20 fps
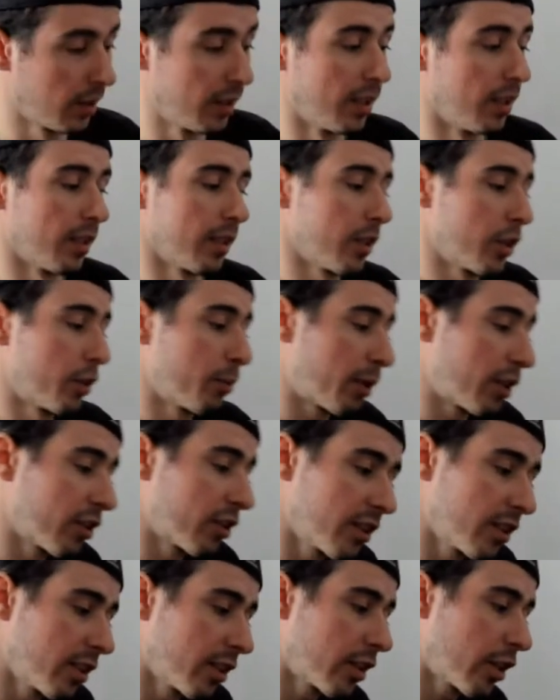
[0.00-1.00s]
This
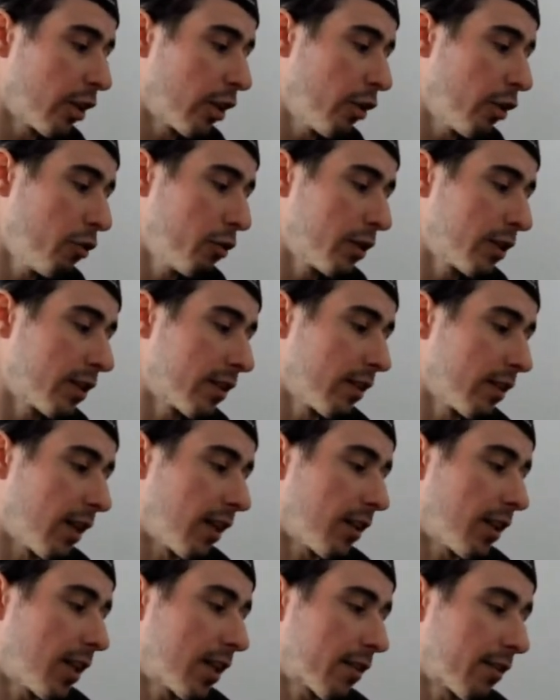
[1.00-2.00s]
person is holding
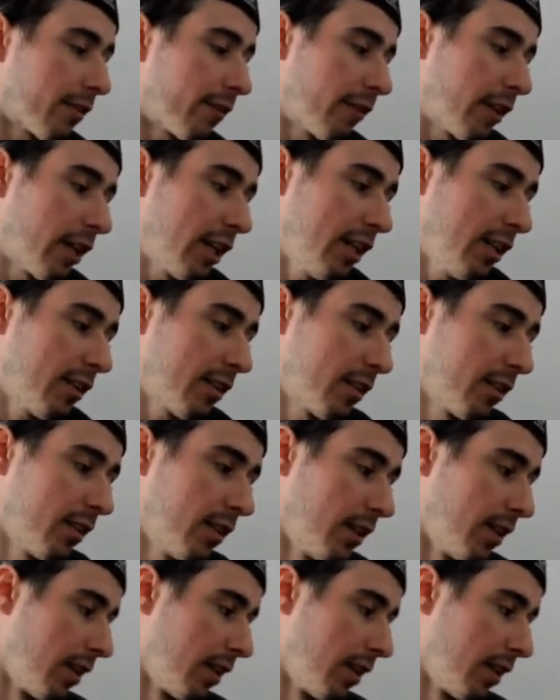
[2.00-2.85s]
a lot of faith,